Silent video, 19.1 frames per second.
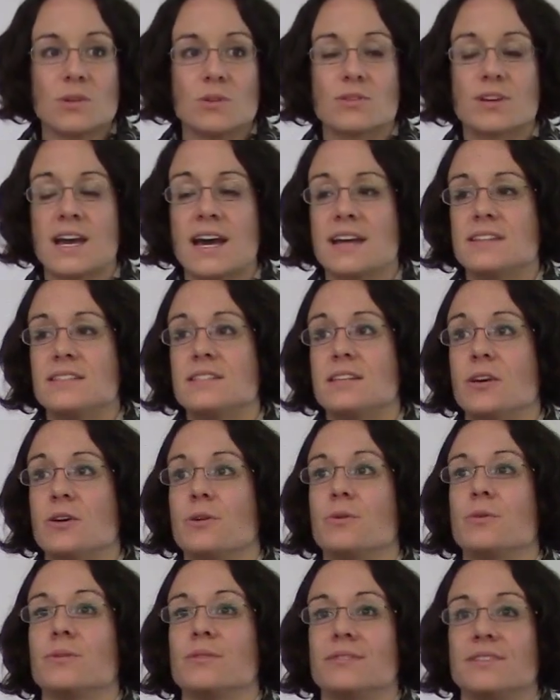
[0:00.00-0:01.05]
Okay,
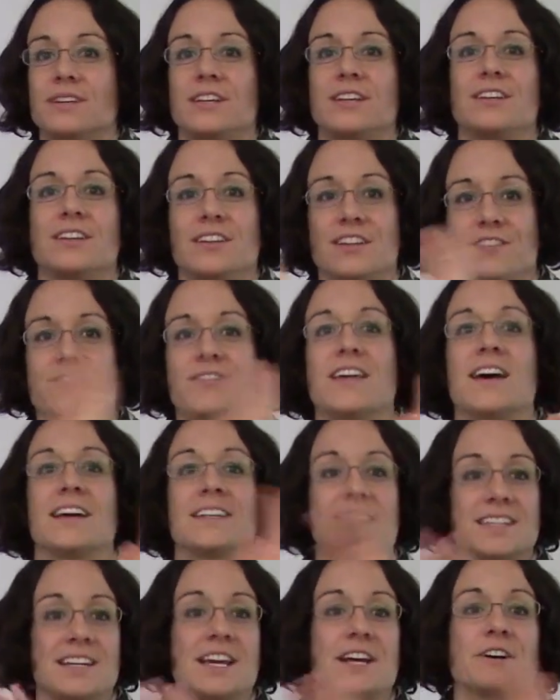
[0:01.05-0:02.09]
so if
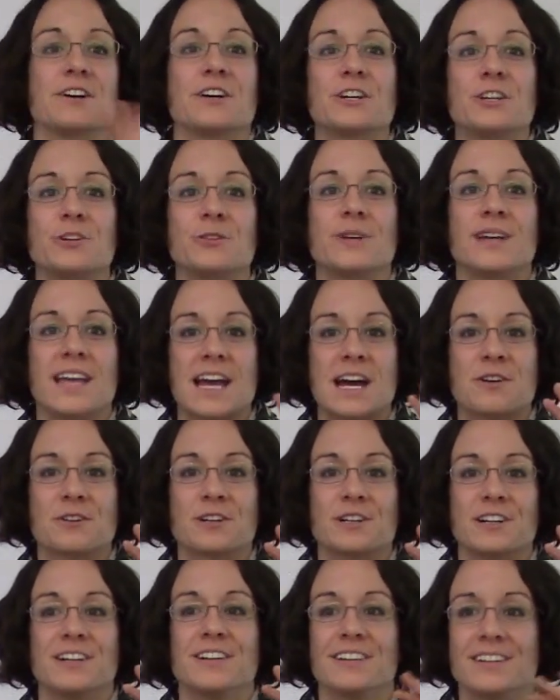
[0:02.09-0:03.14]
that's an error you
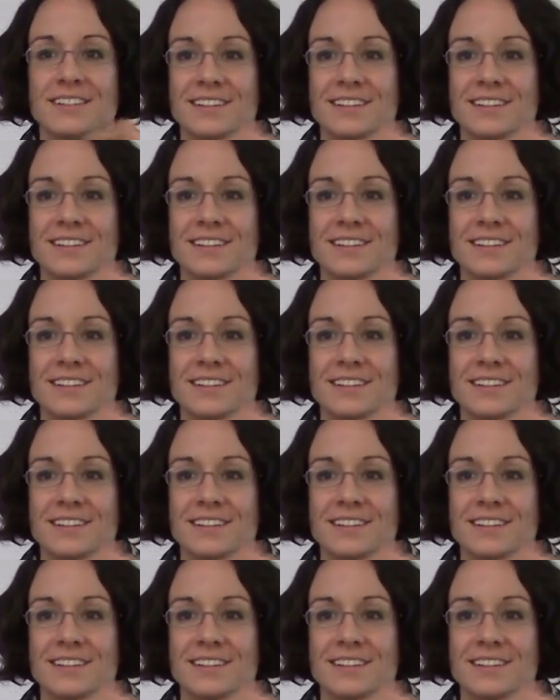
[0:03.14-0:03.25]
encounter,